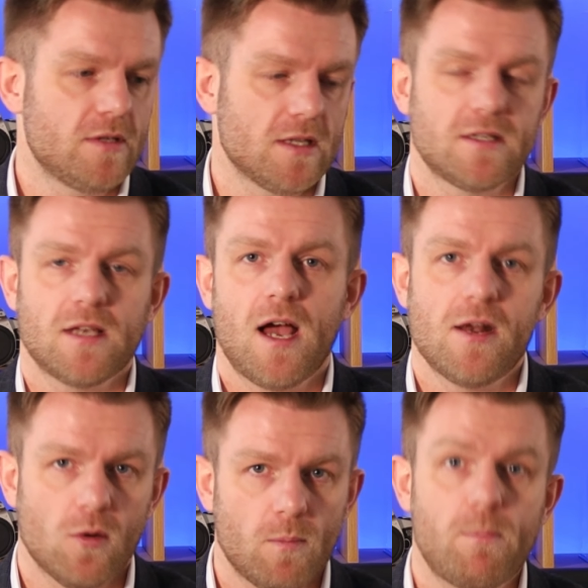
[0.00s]
to the
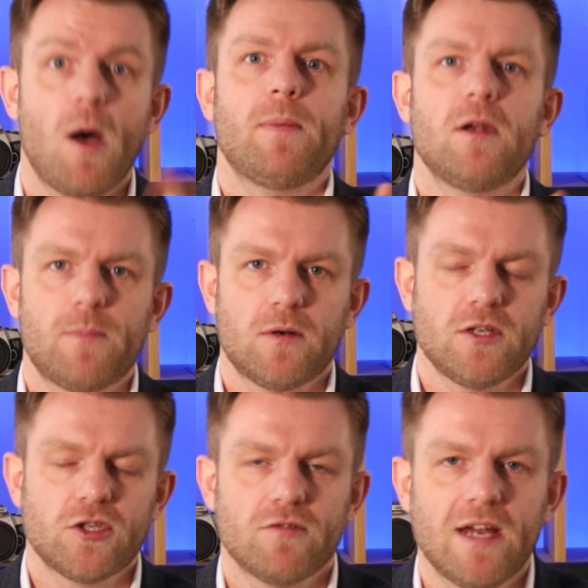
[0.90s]
side, or popping up on
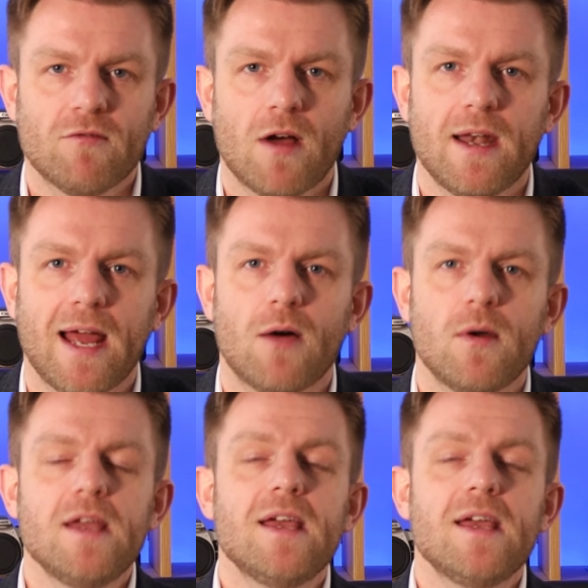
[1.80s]
your screen right now.